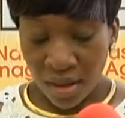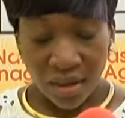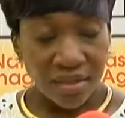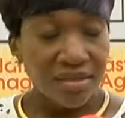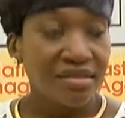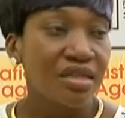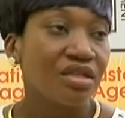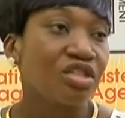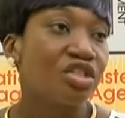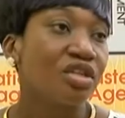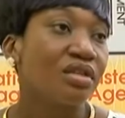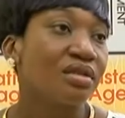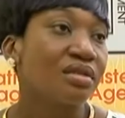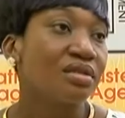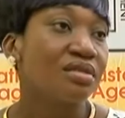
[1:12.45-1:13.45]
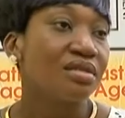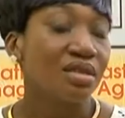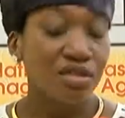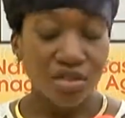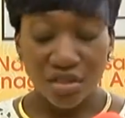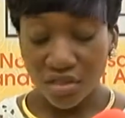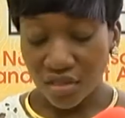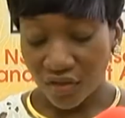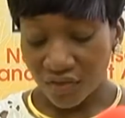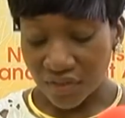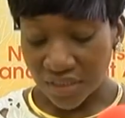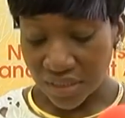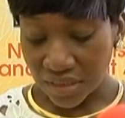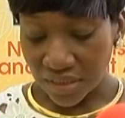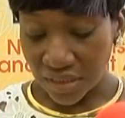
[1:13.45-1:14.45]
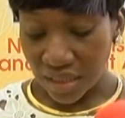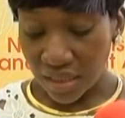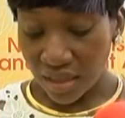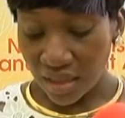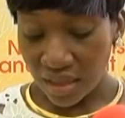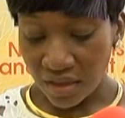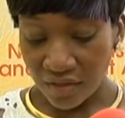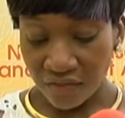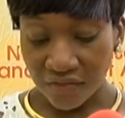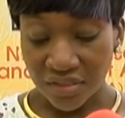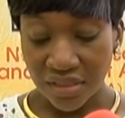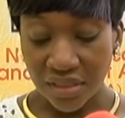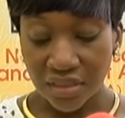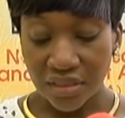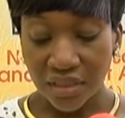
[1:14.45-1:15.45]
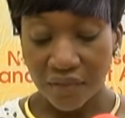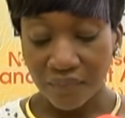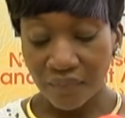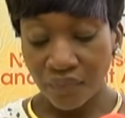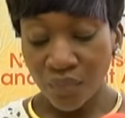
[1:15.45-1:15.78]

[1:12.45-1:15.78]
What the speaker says: essential services in the facility.